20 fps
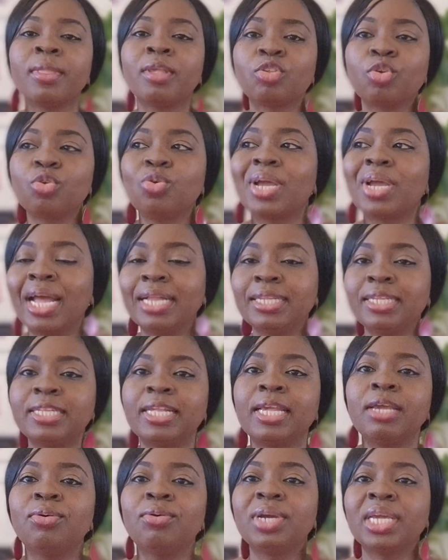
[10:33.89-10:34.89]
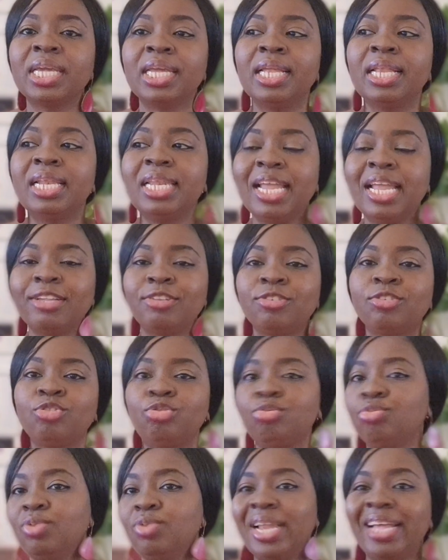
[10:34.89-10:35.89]
So you can say, okay, let
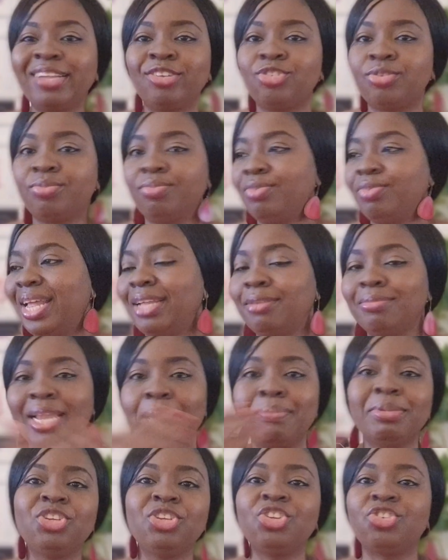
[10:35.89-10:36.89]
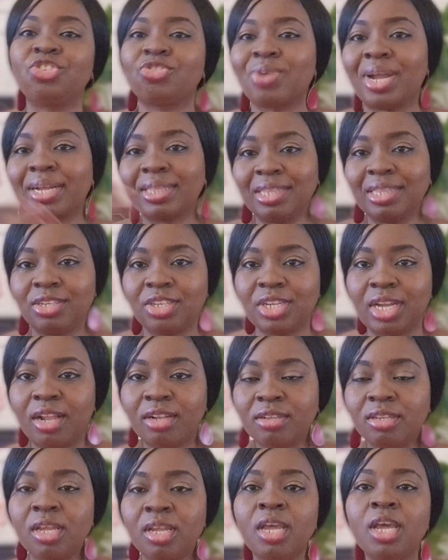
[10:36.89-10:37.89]
me distract the
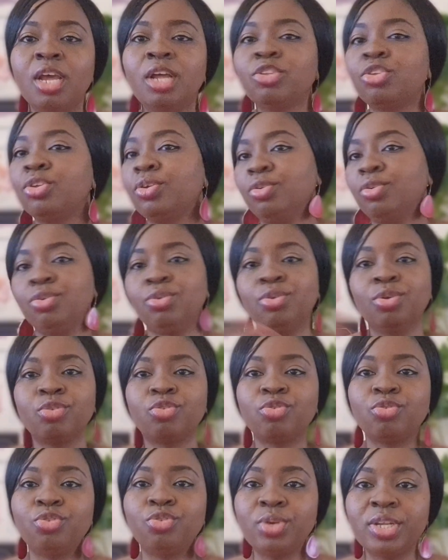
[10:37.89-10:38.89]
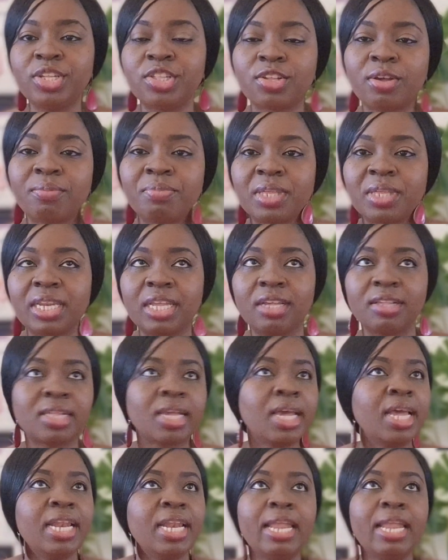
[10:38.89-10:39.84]
child, you know, to doing something else.